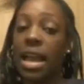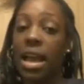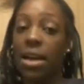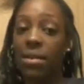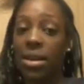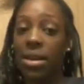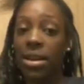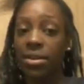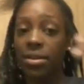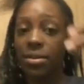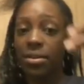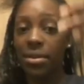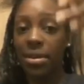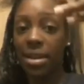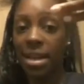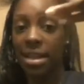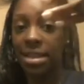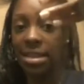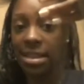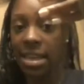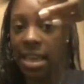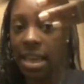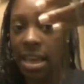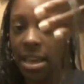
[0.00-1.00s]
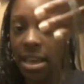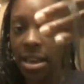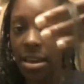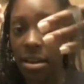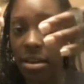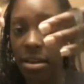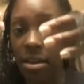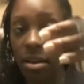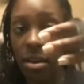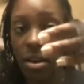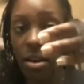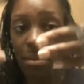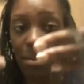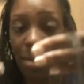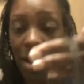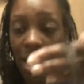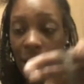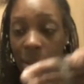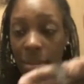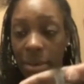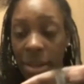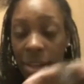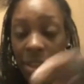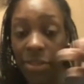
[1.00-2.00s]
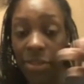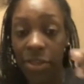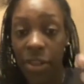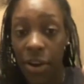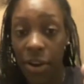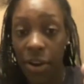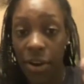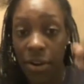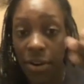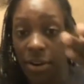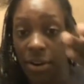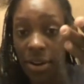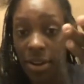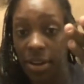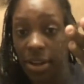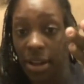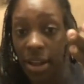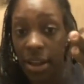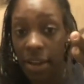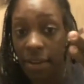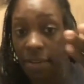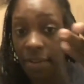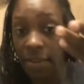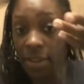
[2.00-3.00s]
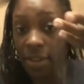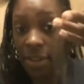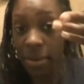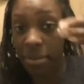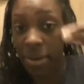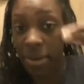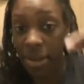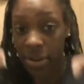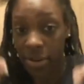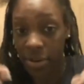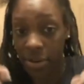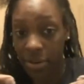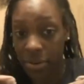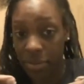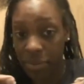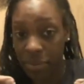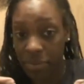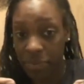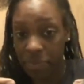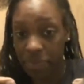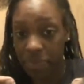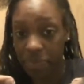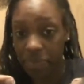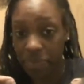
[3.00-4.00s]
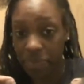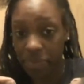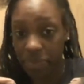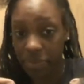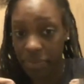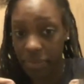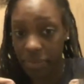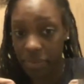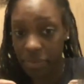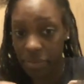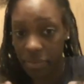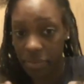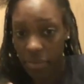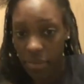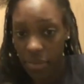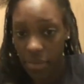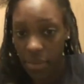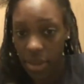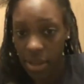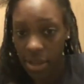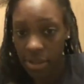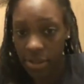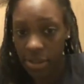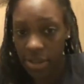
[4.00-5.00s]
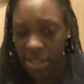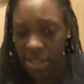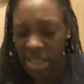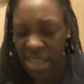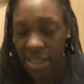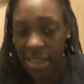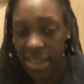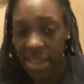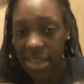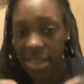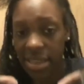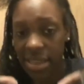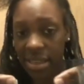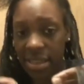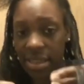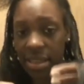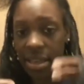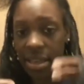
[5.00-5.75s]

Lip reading: how I do it, I take probably a third of the bundle, just like this,